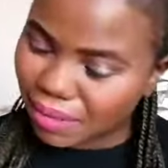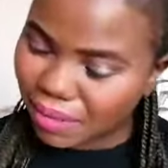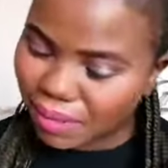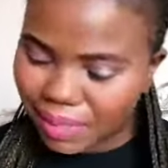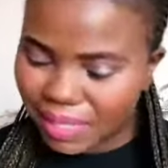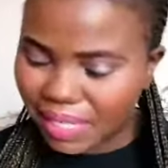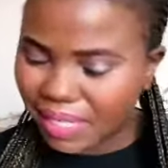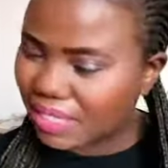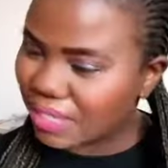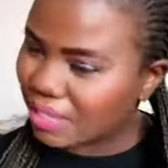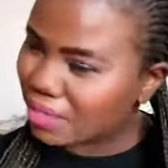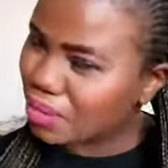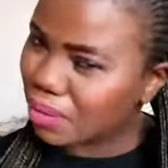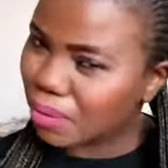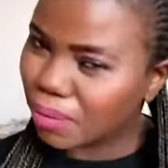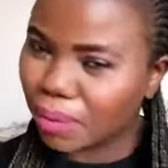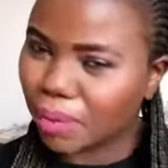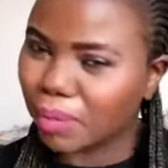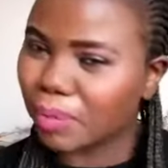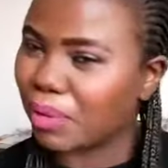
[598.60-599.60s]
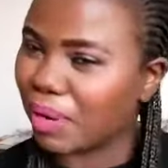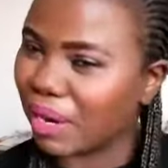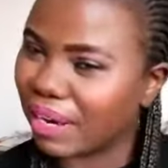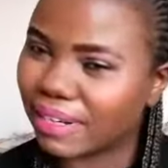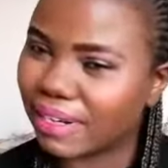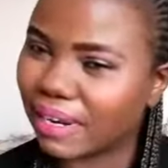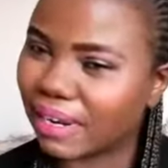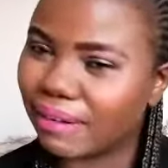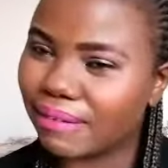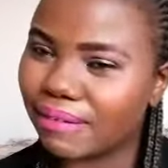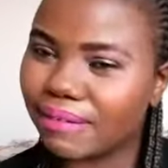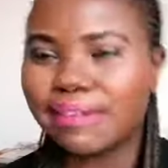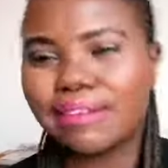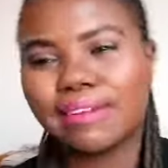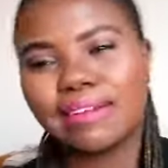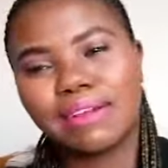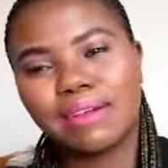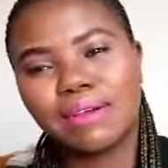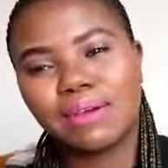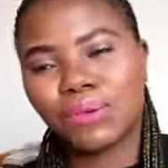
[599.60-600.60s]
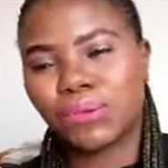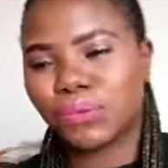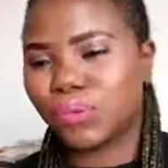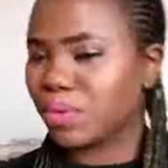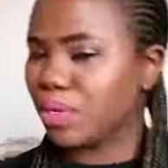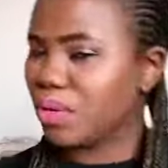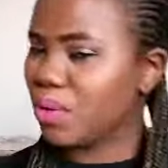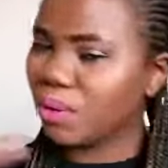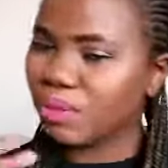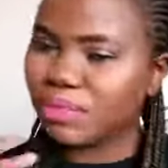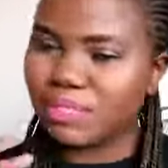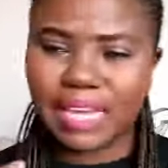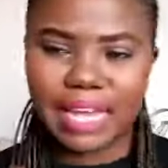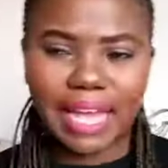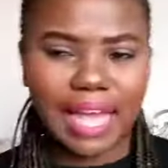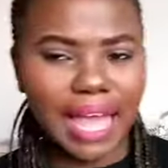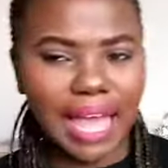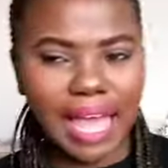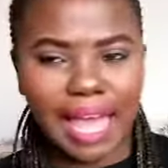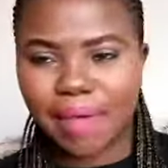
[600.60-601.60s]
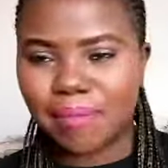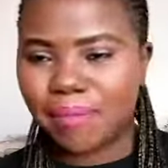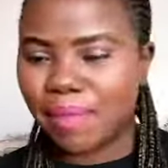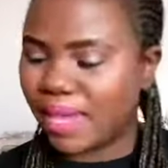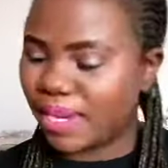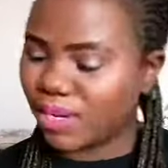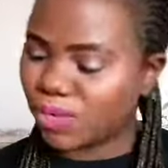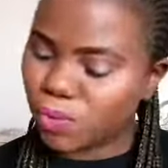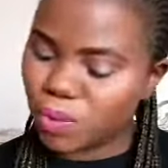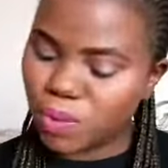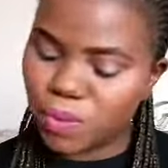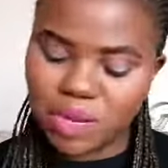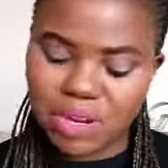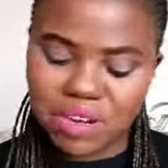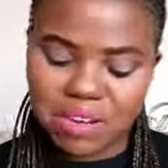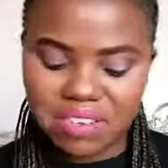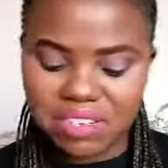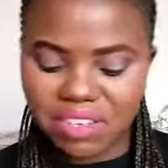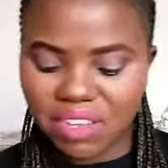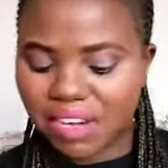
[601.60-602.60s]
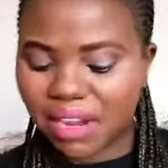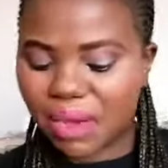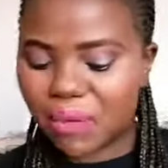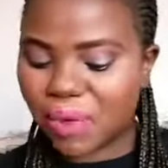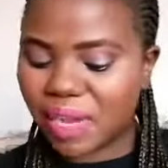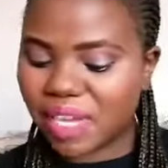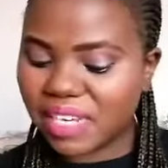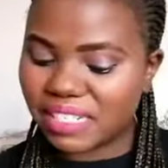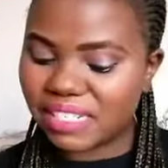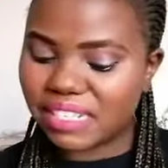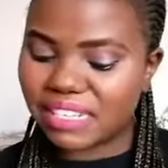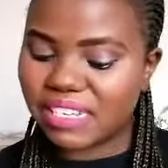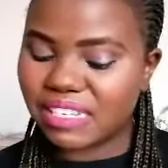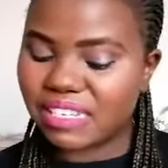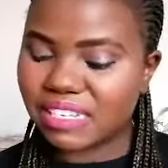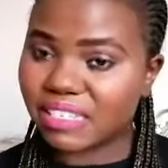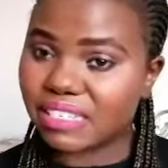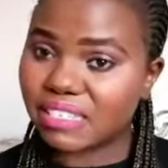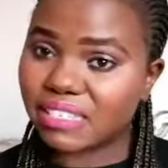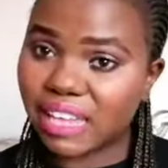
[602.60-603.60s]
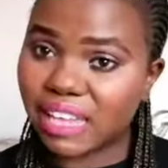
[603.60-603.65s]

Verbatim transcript: We can just go home right now. We called a cab and we were not gonna wait in his